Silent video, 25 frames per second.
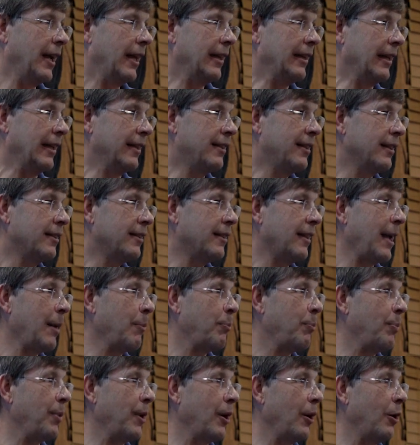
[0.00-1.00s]
And this is
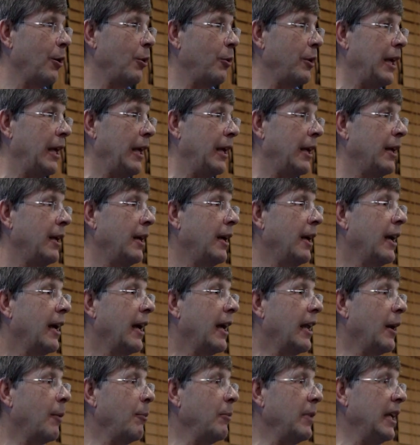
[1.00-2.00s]
like building
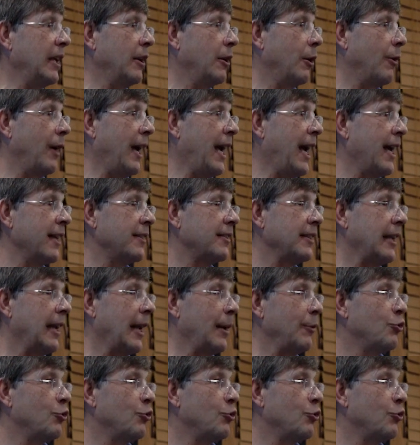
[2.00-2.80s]
an amino acid.